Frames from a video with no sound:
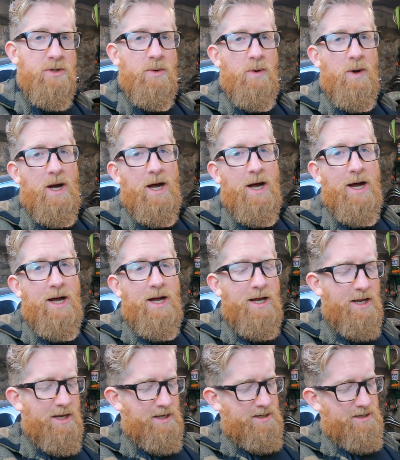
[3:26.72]
go,
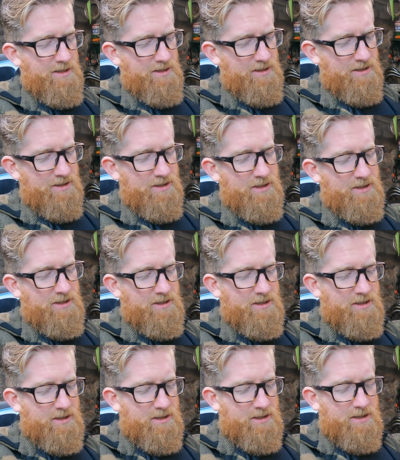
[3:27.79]
and
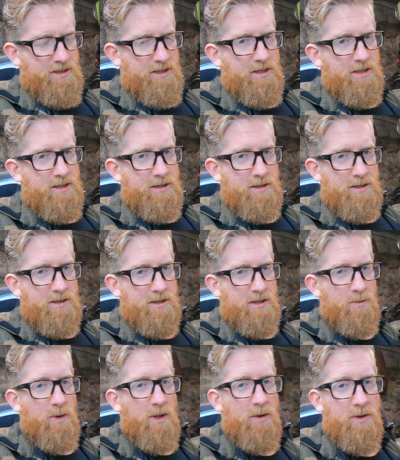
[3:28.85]

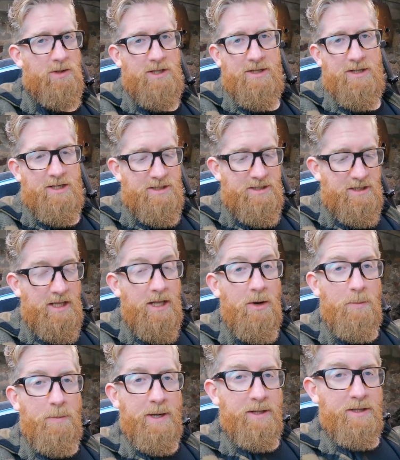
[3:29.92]
well, I'll clean this and then
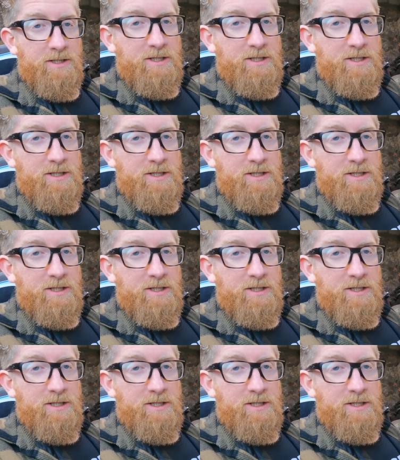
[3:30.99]
I'll pick